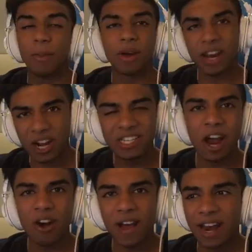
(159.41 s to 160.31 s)
yeah, we're going to go to
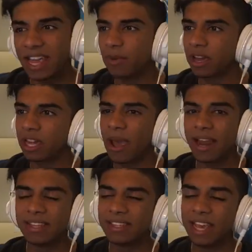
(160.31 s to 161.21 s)
Yarra Valley and we're going to go
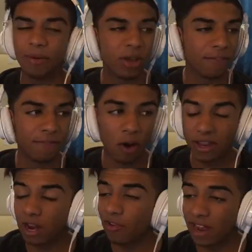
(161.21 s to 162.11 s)
ahead and see if we can
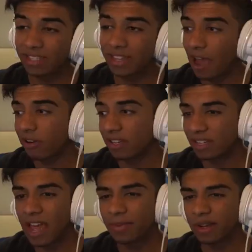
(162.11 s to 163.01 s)
find a race there
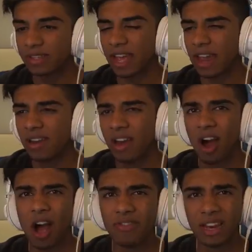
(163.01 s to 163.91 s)
instead, because again,
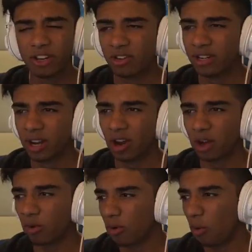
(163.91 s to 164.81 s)
I've literally done
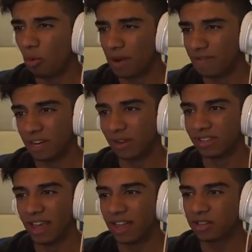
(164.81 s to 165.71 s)
like all my
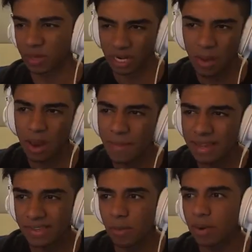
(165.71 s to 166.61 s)
videos here. So we're going to go ahead and
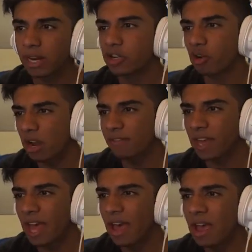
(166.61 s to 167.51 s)
mix it up. We're going to drive
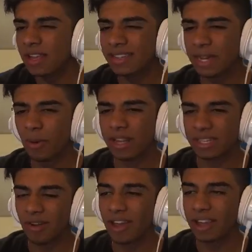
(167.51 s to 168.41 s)
there, see what
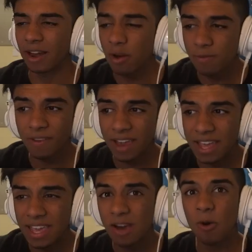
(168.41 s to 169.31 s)
it's like, and
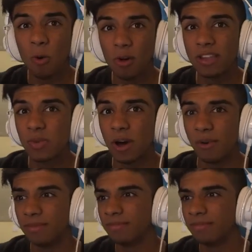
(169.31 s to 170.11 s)
hopefully all is well.